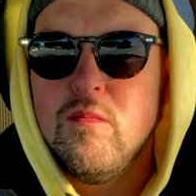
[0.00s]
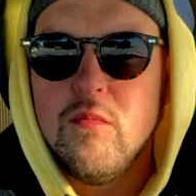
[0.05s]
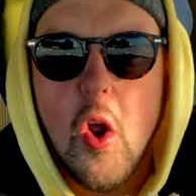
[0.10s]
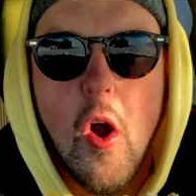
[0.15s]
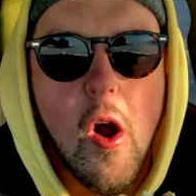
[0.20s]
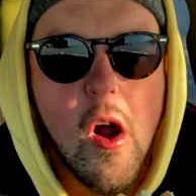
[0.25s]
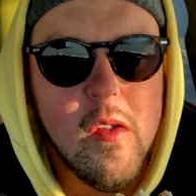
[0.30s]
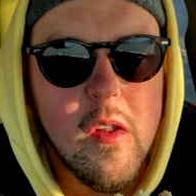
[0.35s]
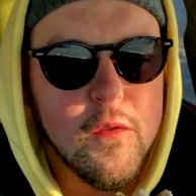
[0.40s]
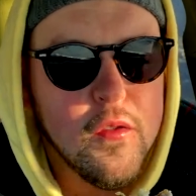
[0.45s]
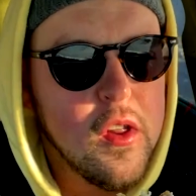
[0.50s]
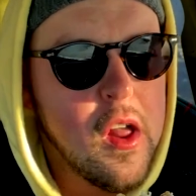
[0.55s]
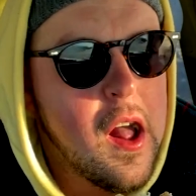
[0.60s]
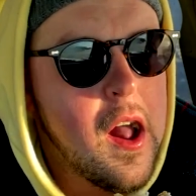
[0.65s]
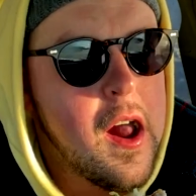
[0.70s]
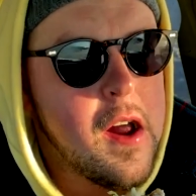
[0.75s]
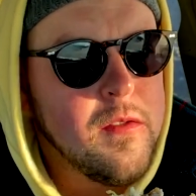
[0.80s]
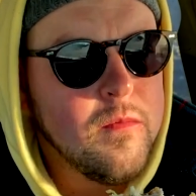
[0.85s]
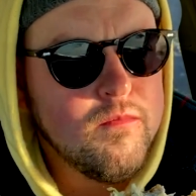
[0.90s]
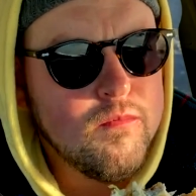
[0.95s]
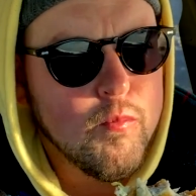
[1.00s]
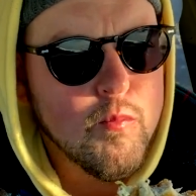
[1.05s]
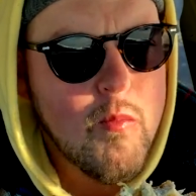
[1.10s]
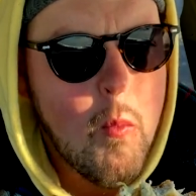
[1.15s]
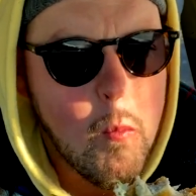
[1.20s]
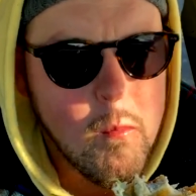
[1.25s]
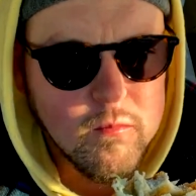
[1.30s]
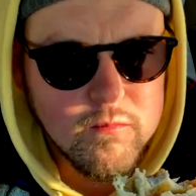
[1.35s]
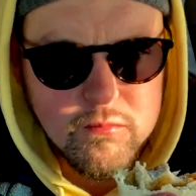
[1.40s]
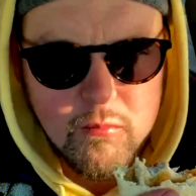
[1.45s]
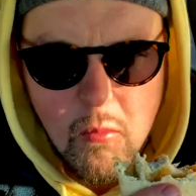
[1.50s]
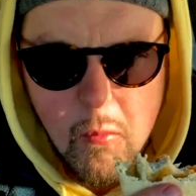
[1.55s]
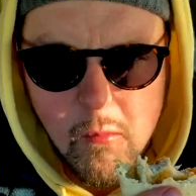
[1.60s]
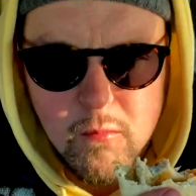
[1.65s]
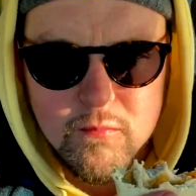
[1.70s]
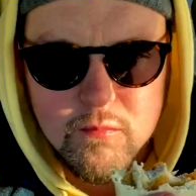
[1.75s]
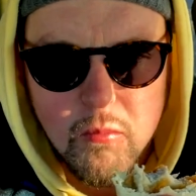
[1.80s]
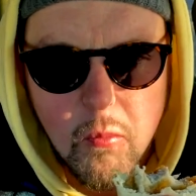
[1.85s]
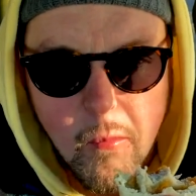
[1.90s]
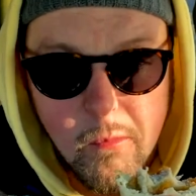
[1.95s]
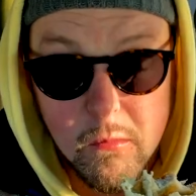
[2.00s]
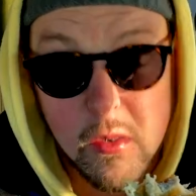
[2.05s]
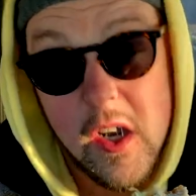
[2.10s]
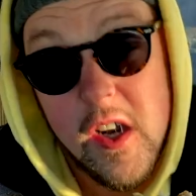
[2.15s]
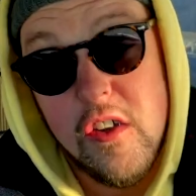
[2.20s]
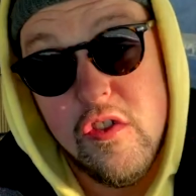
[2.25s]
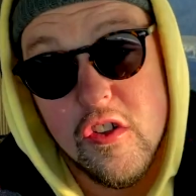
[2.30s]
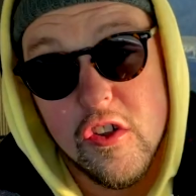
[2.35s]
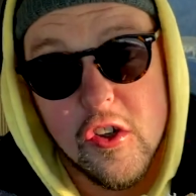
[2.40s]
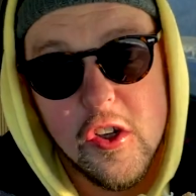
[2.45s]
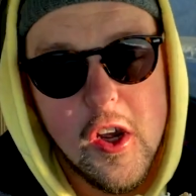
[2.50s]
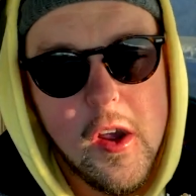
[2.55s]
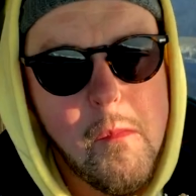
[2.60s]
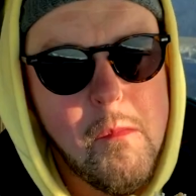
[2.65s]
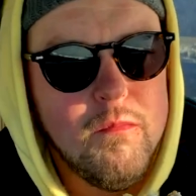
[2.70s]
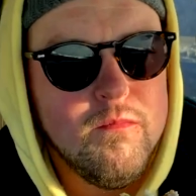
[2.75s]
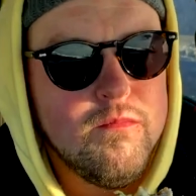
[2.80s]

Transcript: on the fly. Tasted good.